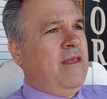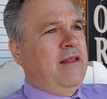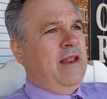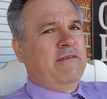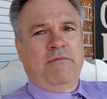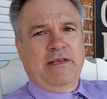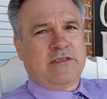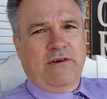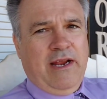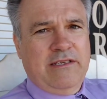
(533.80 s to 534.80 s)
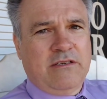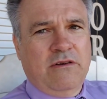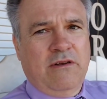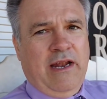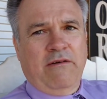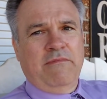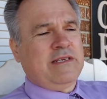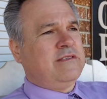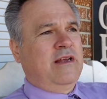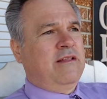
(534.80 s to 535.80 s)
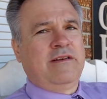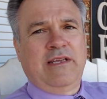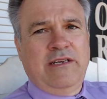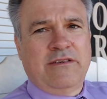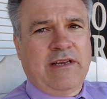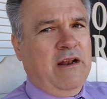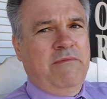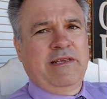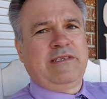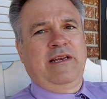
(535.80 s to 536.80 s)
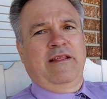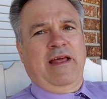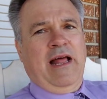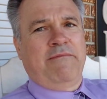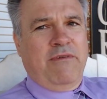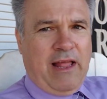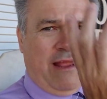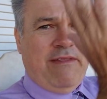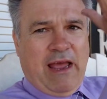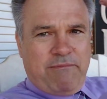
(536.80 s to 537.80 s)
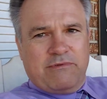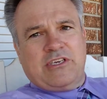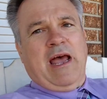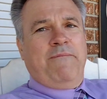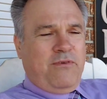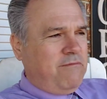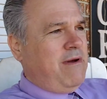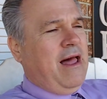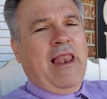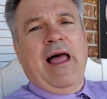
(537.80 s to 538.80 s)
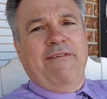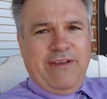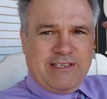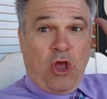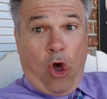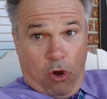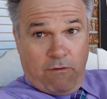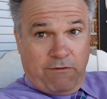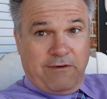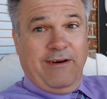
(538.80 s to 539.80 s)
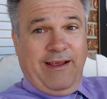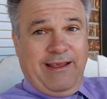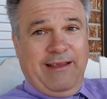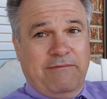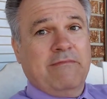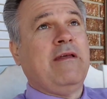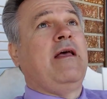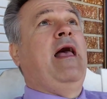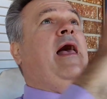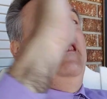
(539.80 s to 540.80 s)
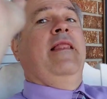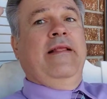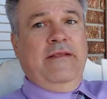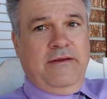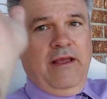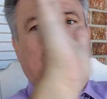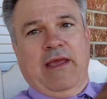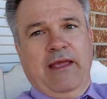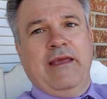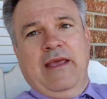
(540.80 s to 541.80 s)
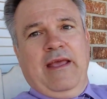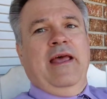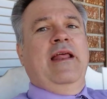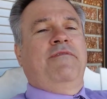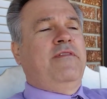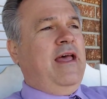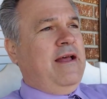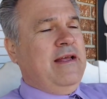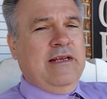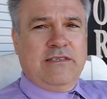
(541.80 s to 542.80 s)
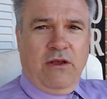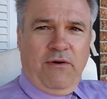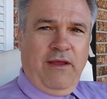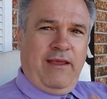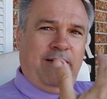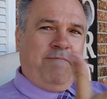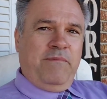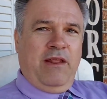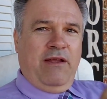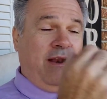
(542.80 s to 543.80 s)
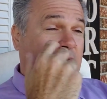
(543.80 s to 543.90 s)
Never missed grade school. I don't miss none of the teachers. I don't miss any of that. I'm glad that chapter of my life is over. Hallelujah. Okay, enough of that. So, here